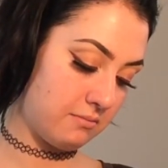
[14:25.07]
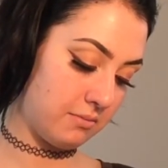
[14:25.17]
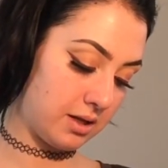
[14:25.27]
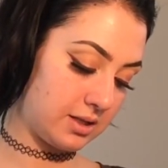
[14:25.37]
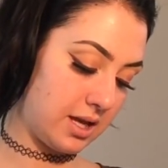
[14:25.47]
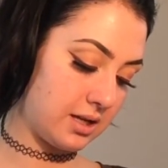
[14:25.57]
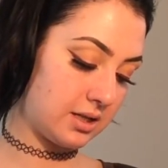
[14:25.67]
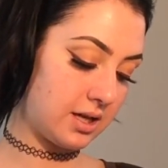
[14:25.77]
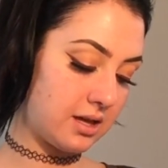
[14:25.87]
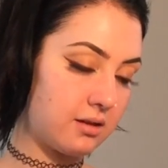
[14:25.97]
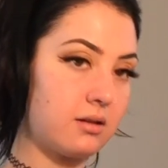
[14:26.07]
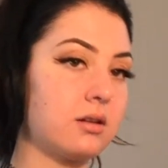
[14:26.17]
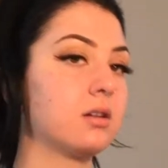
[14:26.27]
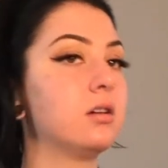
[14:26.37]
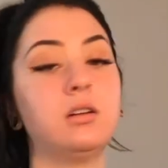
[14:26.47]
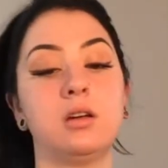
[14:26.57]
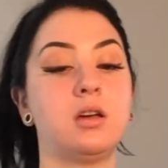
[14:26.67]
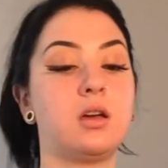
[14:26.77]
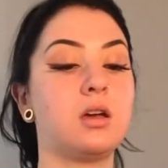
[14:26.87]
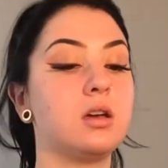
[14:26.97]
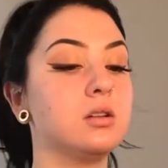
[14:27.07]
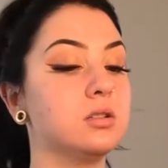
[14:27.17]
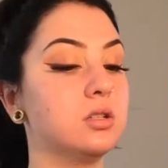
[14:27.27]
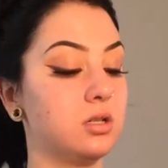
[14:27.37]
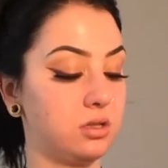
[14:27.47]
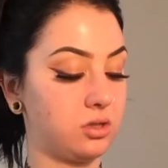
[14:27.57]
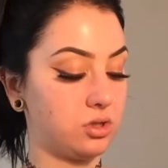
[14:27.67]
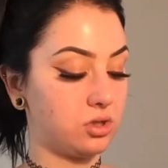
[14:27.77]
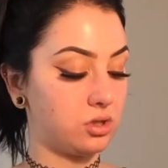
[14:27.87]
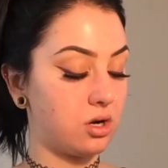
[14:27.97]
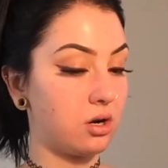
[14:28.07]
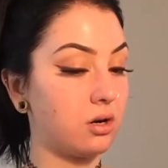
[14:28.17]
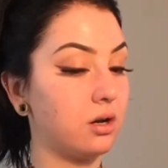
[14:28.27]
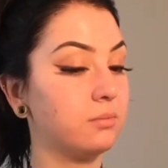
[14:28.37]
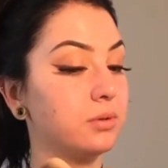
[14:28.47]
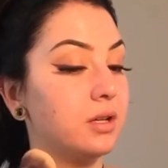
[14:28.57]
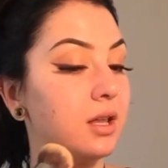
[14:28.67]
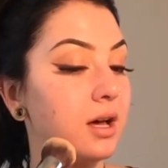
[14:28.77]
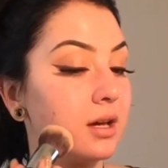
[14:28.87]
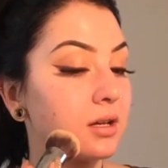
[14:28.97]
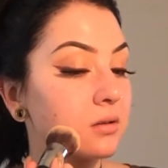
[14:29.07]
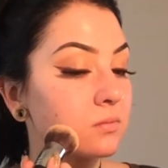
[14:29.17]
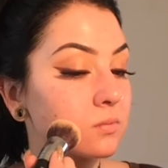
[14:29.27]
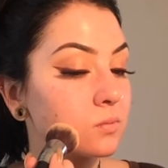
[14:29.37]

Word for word: mix that together, and just start applying